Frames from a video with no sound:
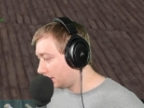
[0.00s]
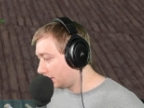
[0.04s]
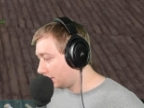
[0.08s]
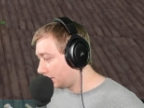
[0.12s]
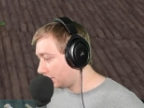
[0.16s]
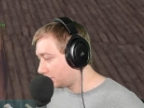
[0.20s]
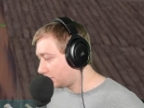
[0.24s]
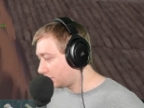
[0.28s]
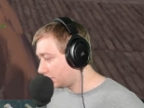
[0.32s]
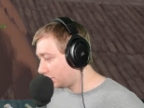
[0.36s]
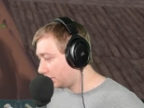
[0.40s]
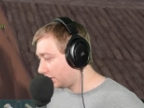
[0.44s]

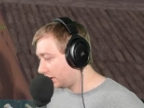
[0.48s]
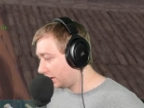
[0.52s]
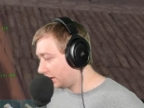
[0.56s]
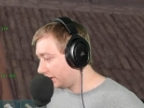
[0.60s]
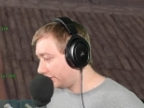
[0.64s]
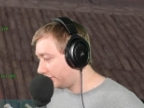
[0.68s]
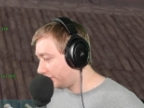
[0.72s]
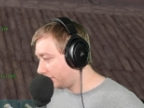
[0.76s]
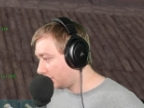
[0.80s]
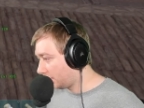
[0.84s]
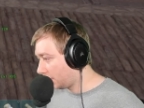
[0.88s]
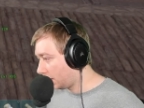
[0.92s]
Those aren't
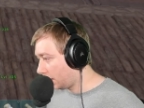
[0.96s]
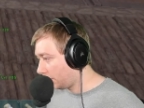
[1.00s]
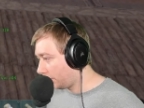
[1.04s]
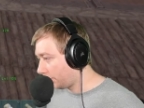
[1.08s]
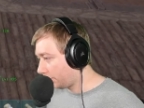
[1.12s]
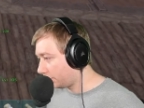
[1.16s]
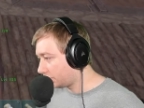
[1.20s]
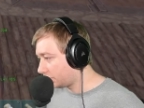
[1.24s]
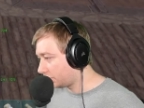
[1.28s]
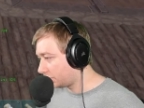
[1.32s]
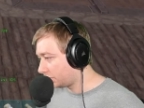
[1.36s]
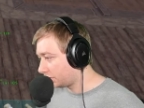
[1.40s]
even...
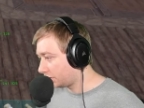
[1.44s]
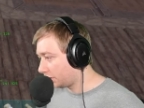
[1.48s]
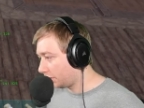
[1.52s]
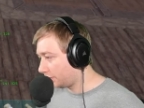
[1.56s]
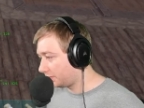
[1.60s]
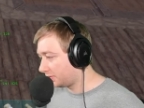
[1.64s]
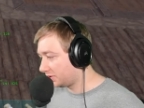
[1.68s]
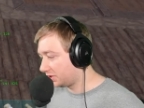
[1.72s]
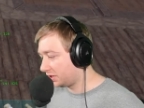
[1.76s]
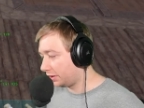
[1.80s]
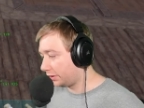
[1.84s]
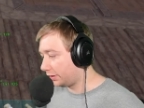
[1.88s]
Oh, those are
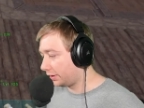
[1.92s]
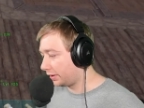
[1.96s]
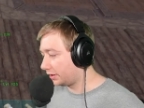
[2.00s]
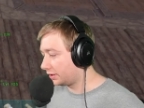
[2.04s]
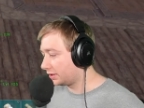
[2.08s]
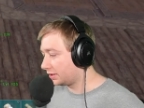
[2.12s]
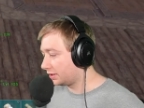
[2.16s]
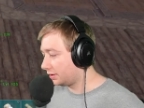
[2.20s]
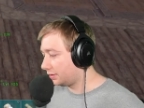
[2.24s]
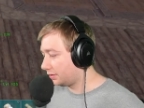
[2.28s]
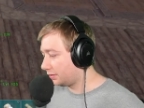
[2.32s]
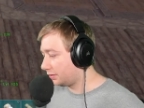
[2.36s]
sloped
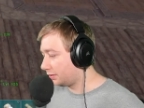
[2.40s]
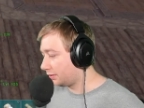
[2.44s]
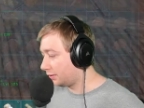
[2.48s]
ceilings.